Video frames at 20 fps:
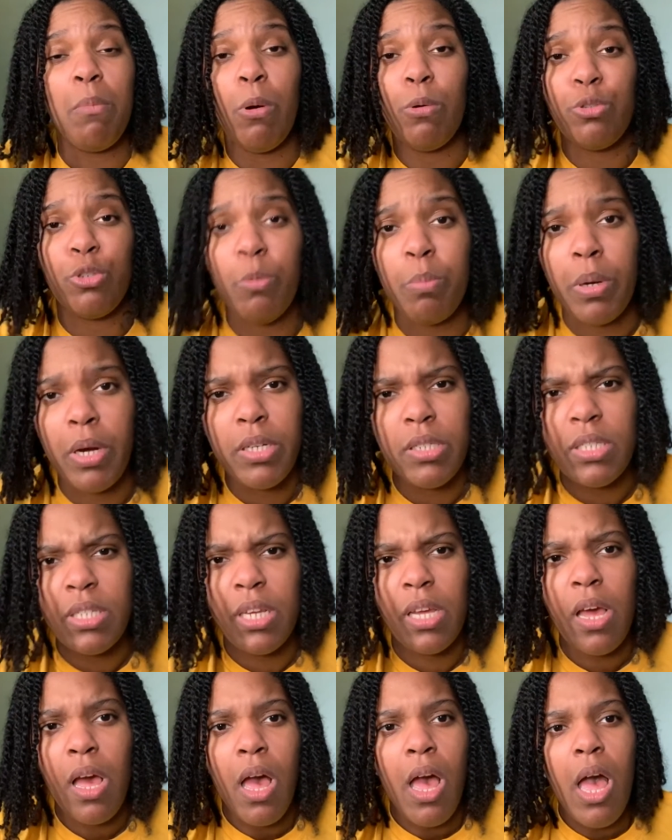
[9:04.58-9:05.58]
emotional
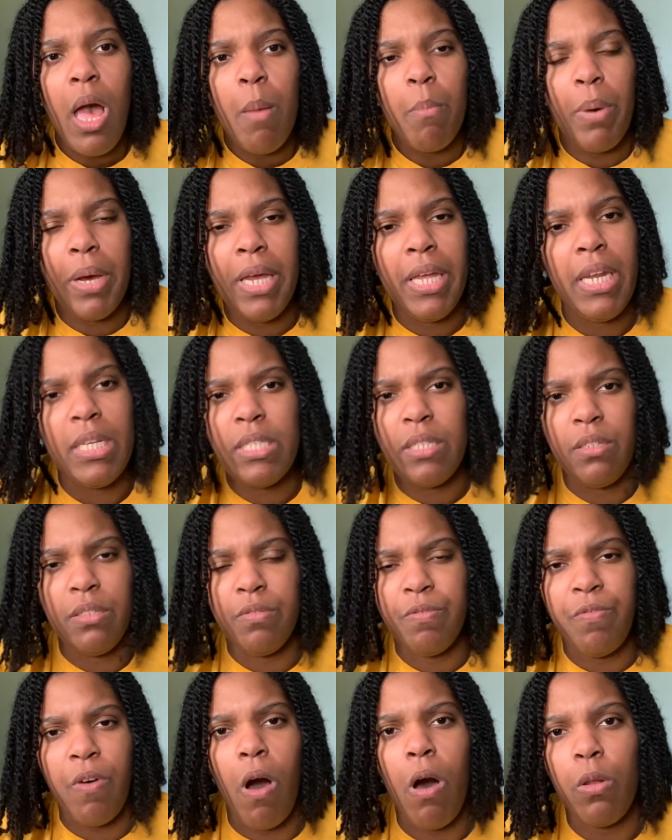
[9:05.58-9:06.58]
person, but he
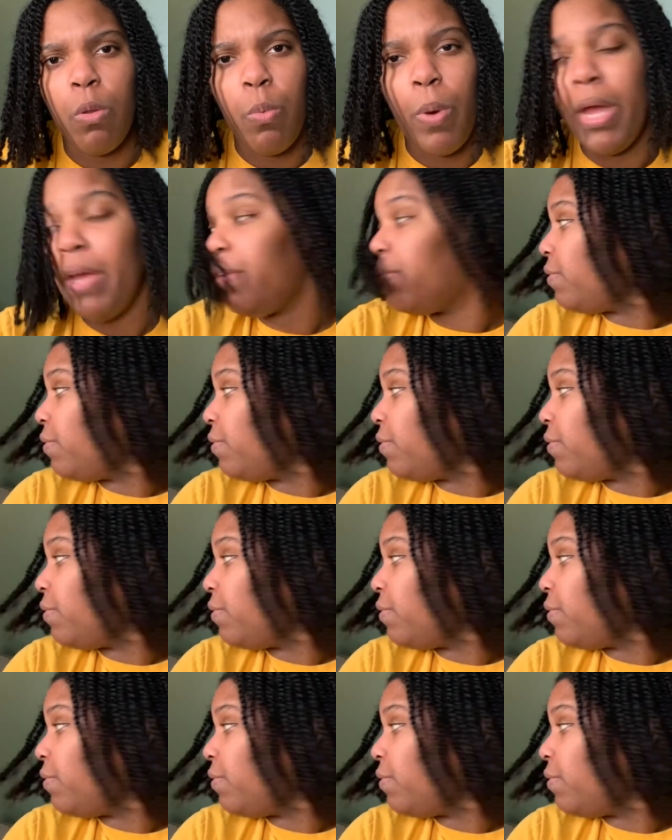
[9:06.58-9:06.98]
doesn't fall away